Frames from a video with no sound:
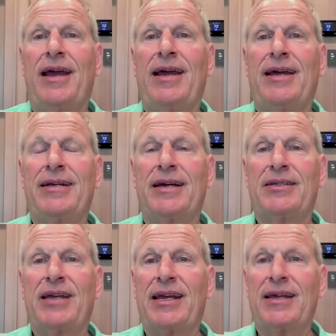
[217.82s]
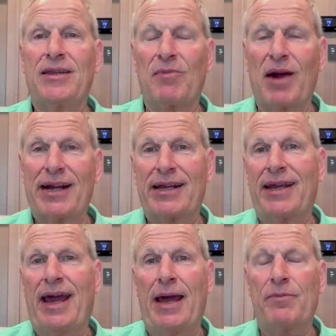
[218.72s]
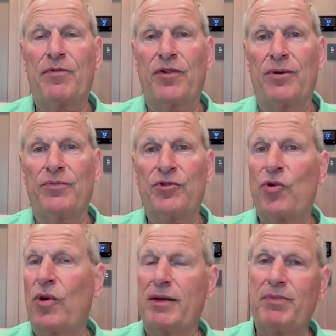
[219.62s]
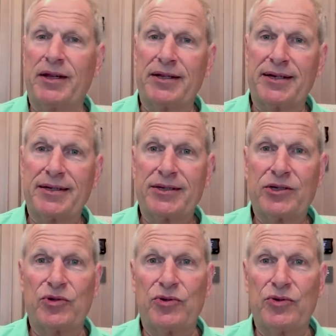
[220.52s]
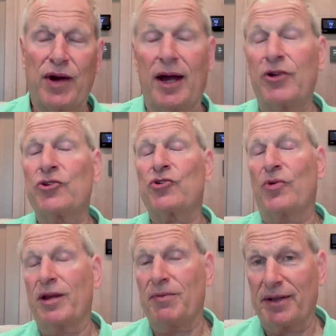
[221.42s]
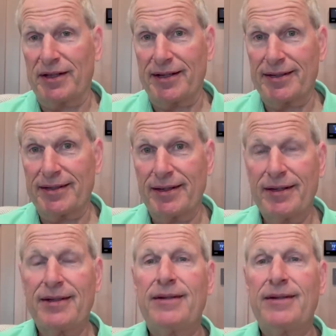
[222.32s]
and uh, taking the market cap from 20 billion to 120 billion.